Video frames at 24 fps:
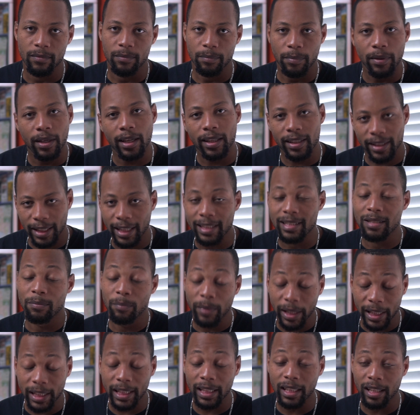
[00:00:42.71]
But it's
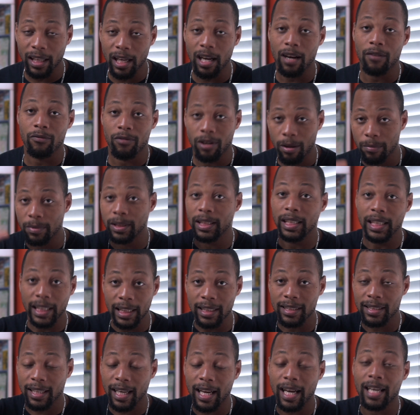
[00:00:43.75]
mainly to cover up
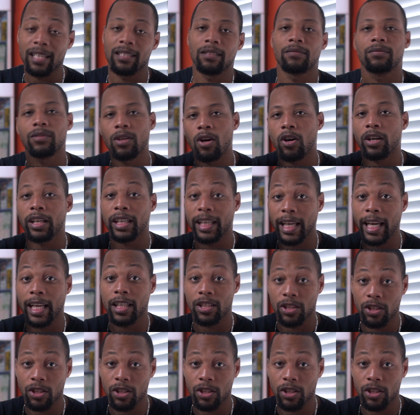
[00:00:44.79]
these kinds of talking head